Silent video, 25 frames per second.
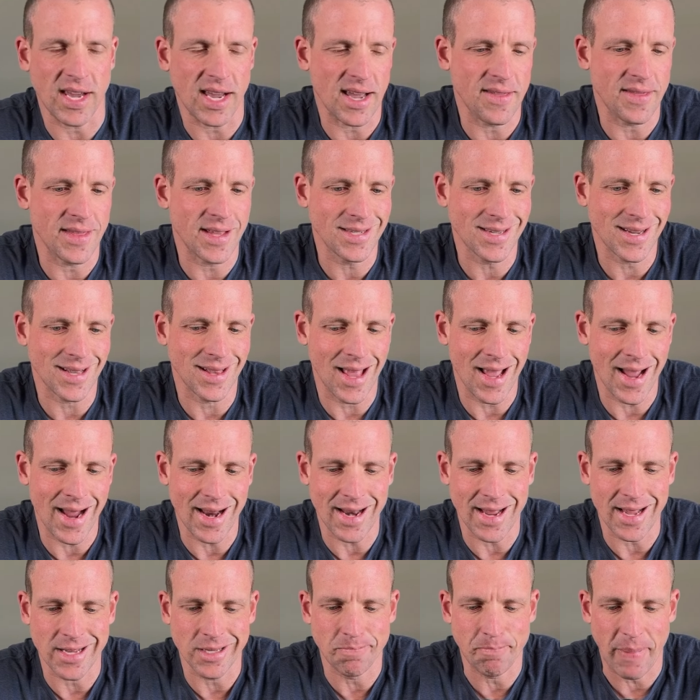and this client
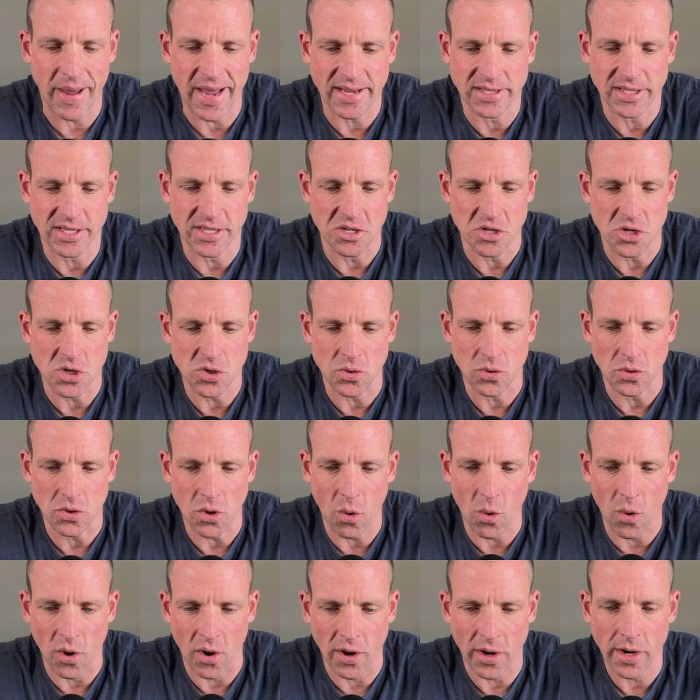is based in New
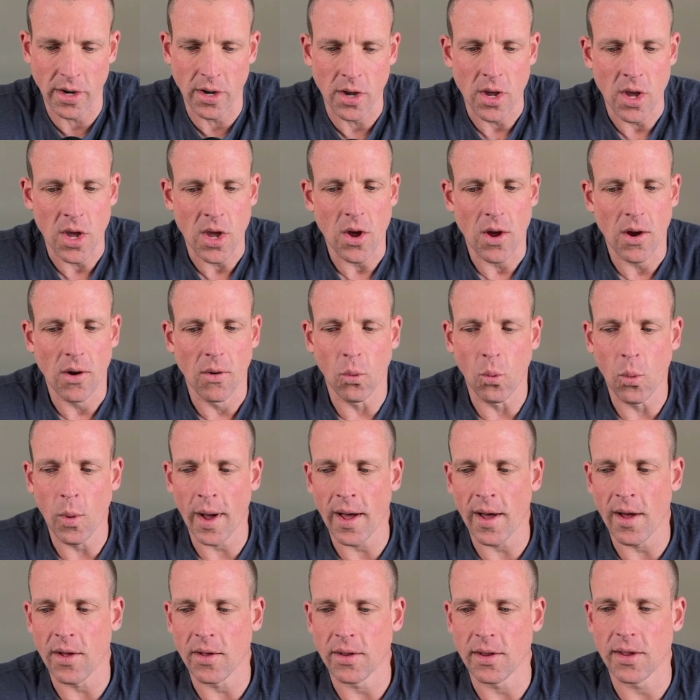York,
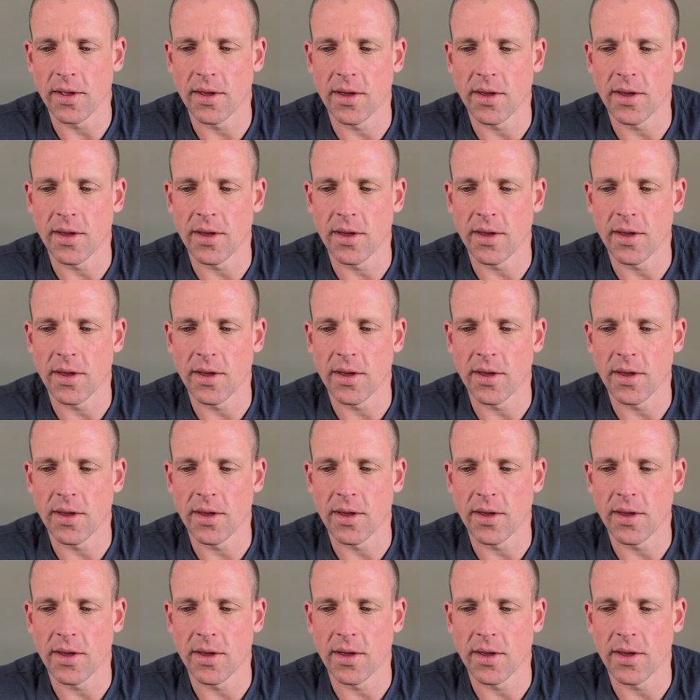well,